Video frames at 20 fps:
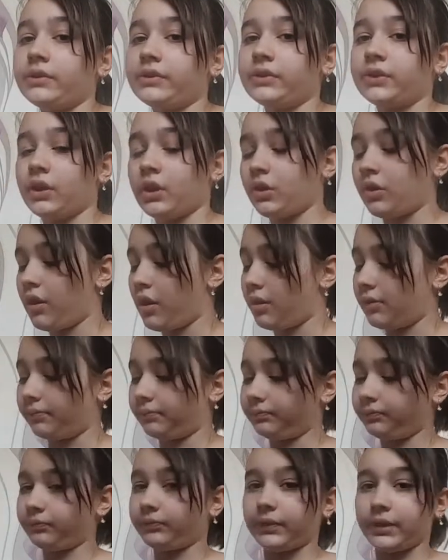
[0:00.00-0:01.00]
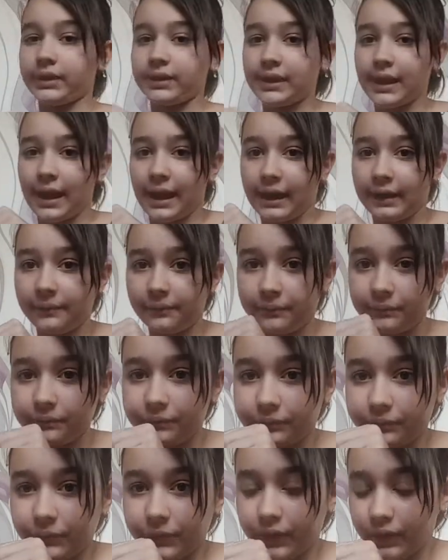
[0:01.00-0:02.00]
so yeah,
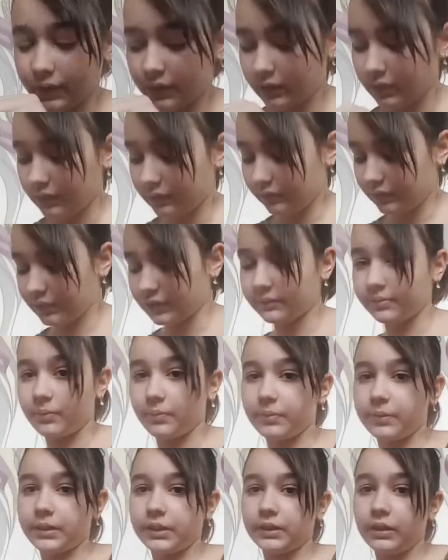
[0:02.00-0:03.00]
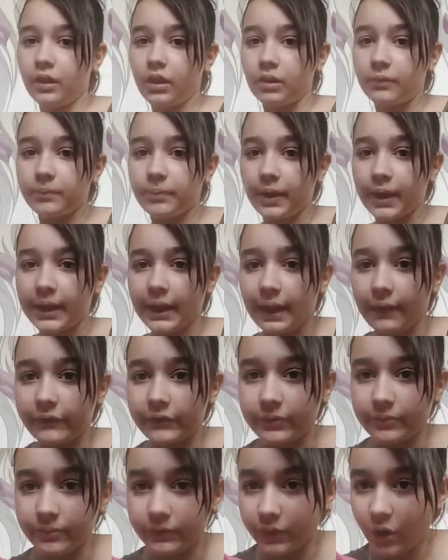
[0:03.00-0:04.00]
let's open it up. I have
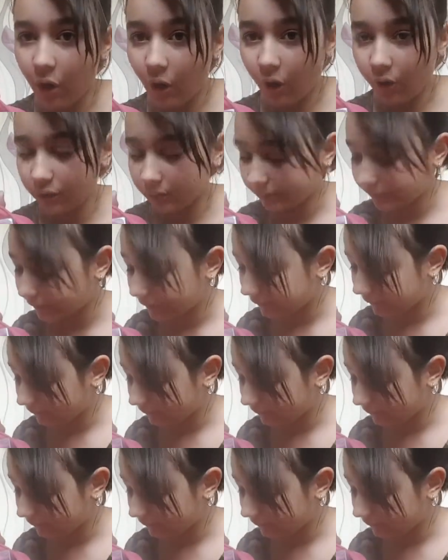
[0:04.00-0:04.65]
some dolls.